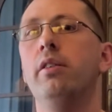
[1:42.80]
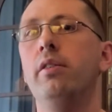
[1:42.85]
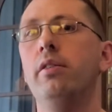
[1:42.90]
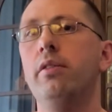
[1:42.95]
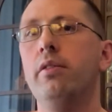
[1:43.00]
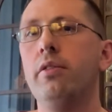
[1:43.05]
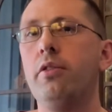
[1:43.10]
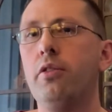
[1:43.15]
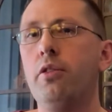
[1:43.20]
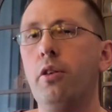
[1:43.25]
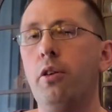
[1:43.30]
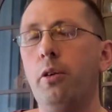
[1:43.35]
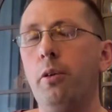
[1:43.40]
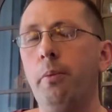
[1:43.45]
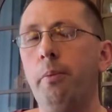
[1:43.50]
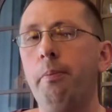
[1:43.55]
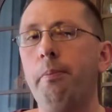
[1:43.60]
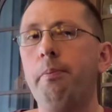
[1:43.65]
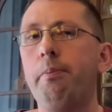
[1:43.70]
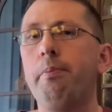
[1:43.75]
So,
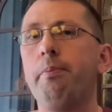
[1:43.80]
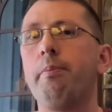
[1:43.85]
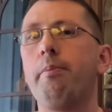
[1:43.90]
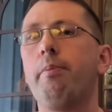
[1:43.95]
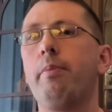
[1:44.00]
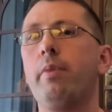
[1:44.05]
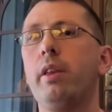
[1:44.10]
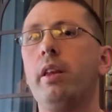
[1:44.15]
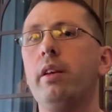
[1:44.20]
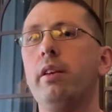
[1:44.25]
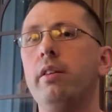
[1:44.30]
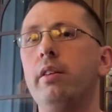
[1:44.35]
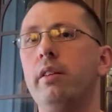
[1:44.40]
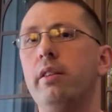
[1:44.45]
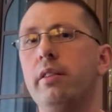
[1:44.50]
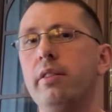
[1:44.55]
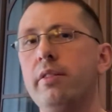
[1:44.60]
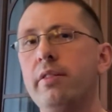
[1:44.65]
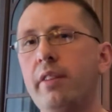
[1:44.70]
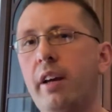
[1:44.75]

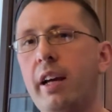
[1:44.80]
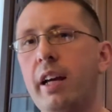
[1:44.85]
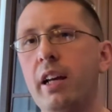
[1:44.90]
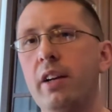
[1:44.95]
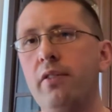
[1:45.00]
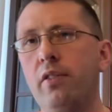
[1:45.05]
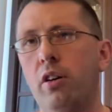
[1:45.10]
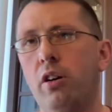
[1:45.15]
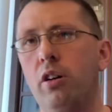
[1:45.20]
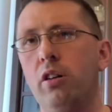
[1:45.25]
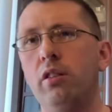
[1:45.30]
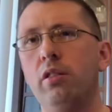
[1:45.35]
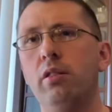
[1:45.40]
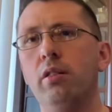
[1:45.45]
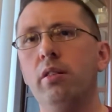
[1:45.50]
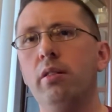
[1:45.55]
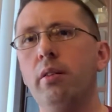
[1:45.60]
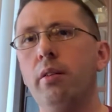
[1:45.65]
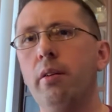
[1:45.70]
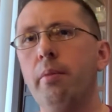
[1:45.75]
second of all,
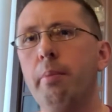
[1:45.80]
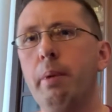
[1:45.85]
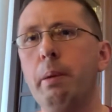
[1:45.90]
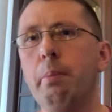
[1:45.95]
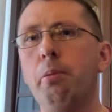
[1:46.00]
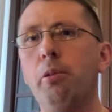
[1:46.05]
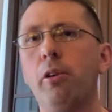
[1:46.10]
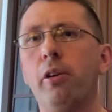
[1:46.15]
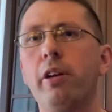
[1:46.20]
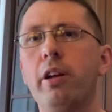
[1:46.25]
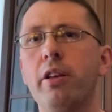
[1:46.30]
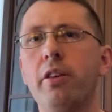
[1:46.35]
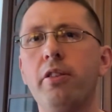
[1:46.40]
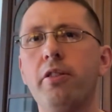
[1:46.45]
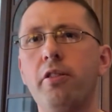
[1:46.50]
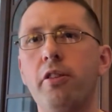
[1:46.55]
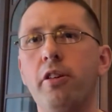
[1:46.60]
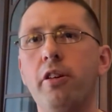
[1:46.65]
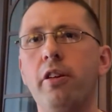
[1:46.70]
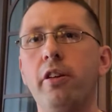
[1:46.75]
people are
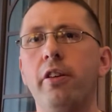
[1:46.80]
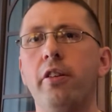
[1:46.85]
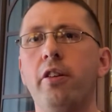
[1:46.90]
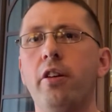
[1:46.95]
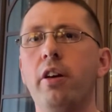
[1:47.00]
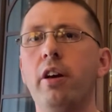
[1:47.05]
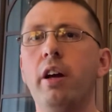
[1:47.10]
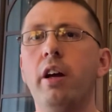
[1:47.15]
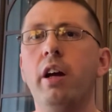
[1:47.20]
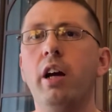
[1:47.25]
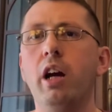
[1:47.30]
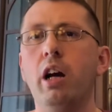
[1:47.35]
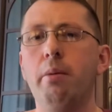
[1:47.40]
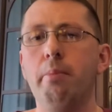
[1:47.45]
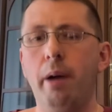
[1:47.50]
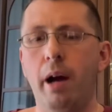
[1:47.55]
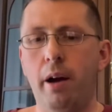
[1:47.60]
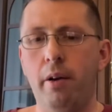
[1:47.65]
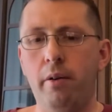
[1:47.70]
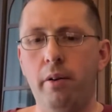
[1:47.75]
concerned
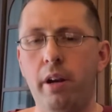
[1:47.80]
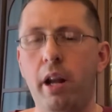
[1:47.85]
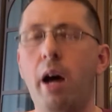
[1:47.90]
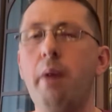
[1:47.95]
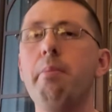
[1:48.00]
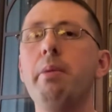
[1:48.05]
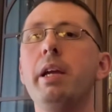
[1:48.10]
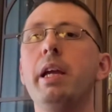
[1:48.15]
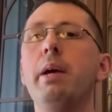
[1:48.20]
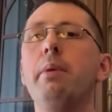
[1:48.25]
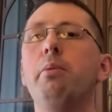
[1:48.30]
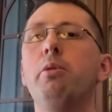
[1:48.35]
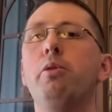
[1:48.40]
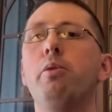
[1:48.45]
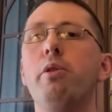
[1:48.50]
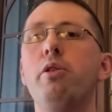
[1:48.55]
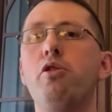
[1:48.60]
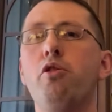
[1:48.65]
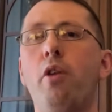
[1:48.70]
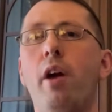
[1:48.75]
about not being able to
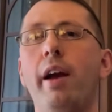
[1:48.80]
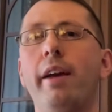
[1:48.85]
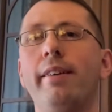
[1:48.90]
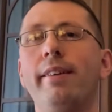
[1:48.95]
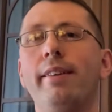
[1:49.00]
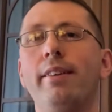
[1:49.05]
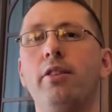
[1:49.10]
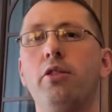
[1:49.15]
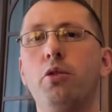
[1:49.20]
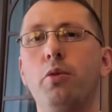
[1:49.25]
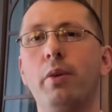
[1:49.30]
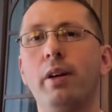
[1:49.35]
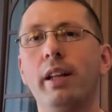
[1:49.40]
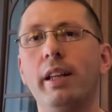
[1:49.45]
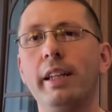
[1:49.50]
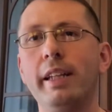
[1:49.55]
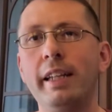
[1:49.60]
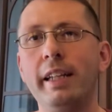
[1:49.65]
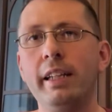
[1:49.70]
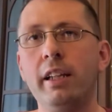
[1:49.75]
retract it to
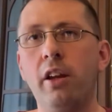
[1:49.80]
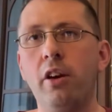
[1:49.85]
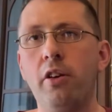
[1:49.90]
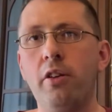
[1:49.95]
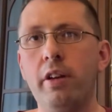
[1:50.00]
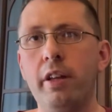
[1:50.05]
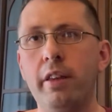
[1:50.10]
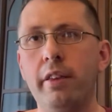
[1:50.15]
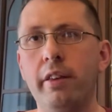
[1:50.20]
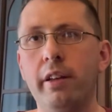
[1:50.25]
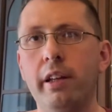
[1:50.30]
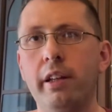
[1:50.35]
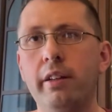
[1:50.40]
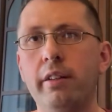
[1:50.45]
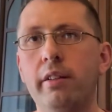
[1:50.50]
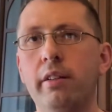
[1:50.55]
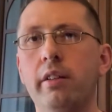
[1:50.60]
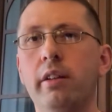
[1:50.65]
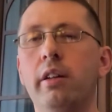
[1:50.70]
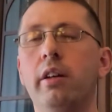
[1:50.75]
clean underneath it.
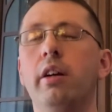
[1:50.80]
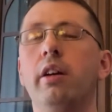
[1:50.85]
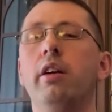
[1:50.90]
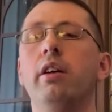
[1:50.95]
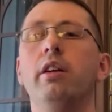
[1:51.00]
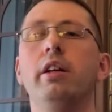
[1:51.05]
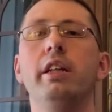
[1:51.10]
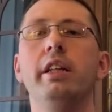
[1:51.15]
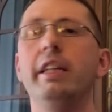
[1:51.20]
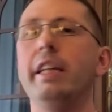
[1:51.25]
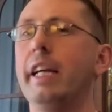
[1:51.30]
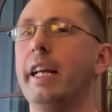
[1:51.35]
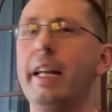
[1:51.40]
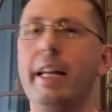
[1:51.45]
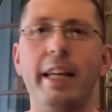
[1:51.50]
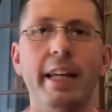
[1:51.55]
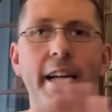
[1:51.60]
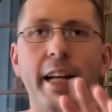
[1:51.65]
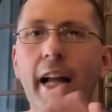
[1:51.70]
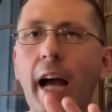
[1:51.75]

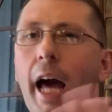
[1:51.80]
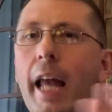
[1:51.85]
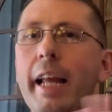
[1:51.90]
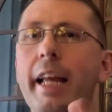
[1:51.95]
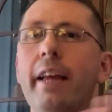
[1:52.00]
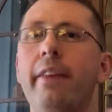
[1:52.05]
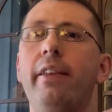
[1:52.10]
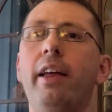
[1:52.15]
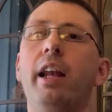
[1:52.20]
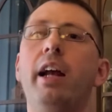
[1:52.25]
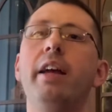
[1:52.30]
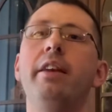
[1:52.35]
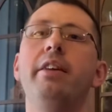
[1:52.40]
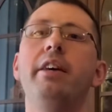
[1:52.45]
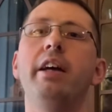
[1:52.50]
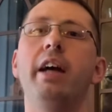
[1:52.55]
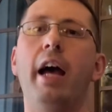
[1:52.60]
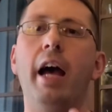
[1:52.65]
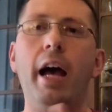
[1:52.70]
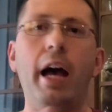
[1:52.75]
You got to get that
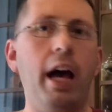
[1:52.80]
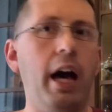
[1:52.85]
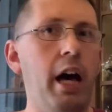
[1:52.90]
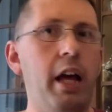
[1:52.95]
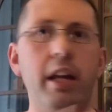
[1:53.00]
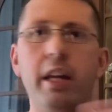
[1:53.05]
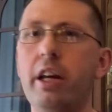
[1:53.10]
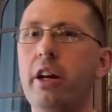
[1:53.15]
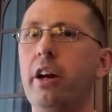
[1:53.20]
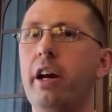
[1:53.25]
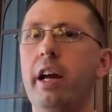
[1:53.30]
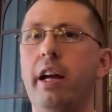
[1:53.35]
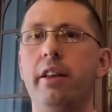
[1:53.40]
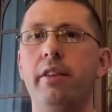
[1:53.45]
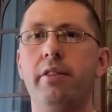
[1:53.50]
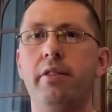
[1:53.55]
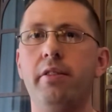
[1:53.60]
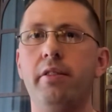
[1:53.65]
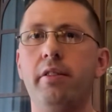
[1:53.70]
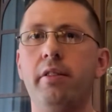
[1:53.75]
idea out of your
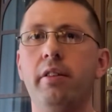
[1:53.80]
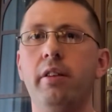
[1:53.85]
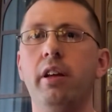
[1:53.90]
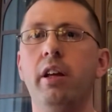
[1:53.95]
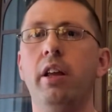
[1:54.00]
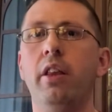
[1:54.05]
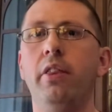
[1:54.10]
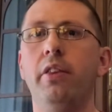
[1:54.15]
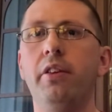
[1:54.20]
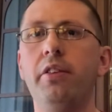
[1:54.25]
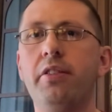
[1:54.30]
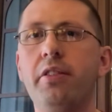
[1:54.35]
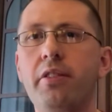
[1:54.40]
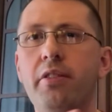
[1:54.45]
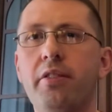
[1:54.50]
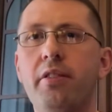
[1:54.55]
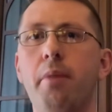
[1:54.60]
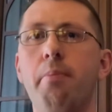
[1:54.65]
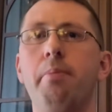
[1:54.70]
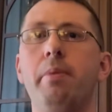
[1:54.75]
heads. This is
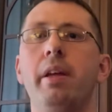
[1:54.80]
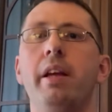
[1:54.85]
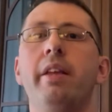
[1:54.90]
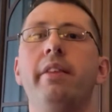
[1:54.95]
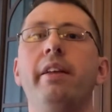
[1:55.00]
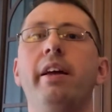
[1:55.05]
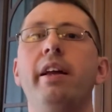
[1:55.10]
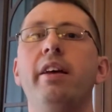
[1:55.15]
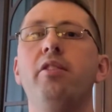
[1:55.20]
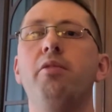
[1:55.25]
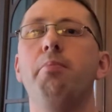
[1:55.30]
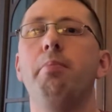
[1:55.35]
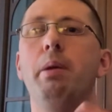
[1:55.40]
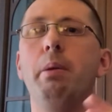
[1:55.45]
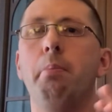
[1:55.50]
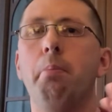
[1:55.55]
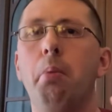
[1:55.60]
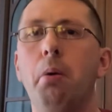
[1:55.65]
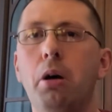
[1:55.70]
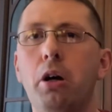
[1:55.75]
something that has been
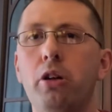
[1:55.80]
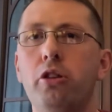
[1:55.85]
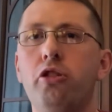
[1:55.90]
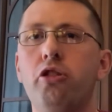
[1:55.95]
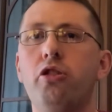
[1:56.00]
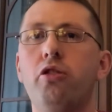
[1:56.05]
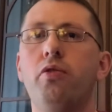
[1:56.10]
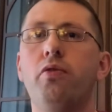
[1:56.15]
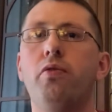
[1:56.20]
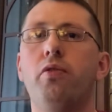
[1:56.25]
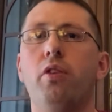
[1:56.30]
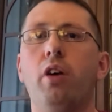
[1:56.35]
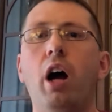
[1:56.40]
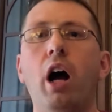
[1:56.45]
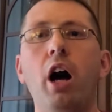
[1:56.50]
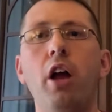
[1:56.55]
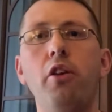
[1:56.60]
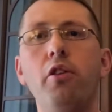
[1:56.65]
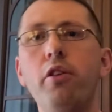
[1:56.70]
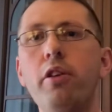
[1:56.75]
pushed for
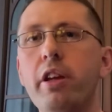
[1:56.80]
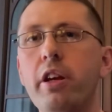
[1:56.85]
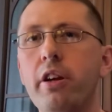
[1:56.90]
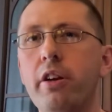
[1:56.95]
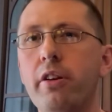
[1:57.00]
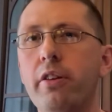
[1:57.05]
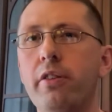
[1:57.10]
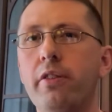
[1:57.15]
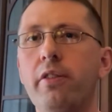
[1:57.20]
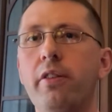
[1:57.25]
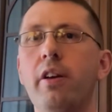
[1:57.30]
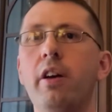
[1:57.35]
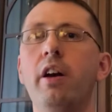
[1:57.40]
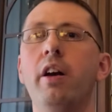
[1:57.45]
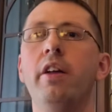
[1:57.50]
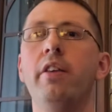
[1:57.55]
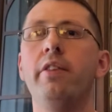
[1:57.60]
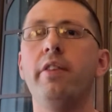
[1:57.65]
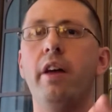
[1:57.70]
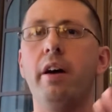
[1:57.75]
100 years,
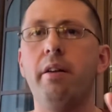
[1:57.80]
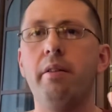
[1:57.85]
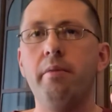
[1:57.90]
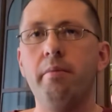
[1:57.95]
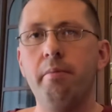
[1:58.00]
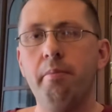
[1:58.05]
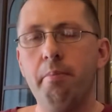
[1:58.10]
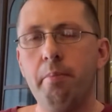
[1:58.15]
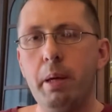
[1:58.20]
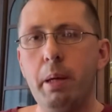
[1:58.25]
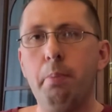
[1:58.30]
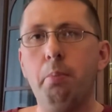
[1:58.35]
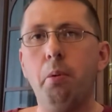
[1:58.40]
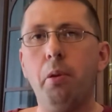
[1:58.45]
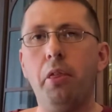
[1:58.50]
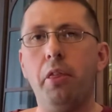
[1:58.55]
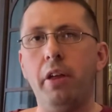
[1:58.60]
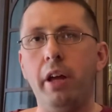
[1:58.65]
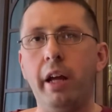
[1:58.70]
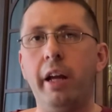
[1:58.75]
that people
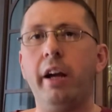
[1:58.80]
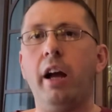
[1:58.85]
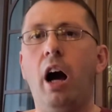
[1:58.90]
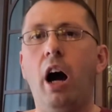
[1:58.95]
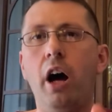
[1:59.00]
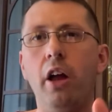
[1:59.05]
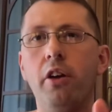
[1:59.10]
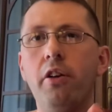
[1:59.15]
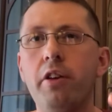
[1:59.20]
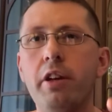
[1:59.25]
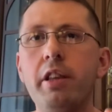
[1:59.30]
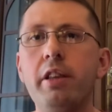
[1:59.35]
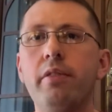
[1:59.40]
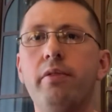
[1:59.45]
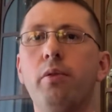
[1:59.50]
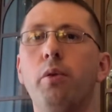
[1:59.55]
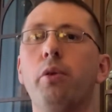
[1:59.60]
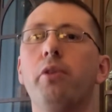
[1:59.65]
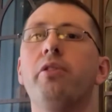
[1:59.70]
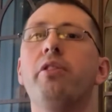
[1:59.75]
think underneath the
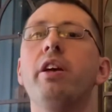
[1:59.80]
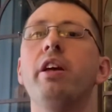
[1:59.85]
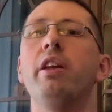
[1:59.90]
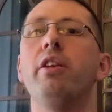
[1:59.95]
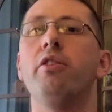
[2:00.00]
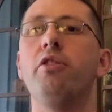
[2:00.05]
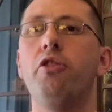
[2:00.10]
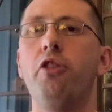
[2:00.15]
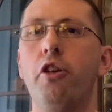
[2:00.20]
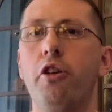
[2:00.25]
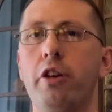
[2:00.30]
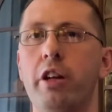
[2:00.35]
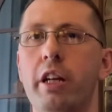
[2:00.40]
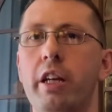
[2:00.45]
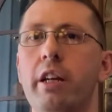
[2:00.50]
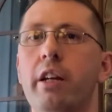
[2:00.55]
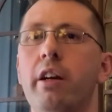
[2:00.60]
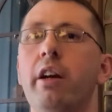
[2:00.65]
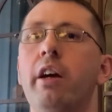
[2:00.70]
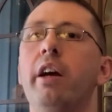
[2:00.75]
foreskin is
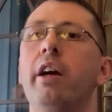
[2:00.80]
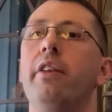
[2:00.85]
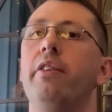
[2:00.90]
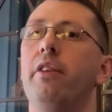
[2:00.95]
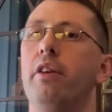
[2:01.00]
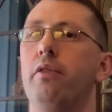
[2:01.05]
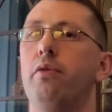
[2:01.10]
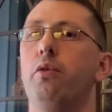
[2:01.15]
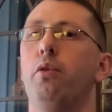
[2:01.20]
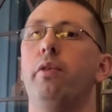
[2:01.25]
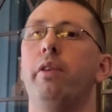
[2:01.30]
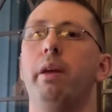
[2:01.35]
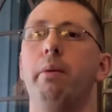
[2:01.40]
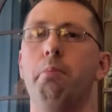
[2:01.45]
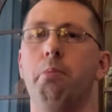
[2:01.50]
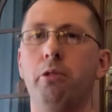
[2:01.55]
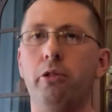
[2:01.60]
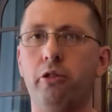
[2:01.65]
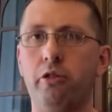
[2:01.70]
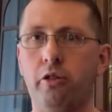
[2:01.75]
dirty. Therefore, they
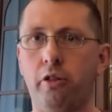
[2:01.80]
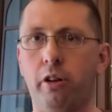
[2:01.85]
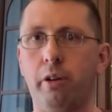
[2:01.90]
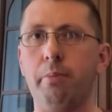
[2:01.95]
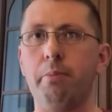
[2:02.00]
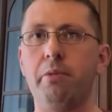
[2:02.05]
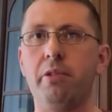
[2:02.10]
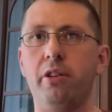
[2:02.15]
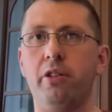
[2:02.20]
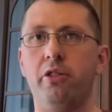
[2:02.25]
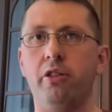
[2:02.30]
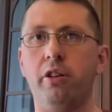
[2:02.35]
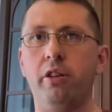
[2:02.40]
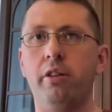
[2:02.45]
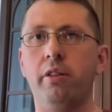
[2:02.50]
push circumcision.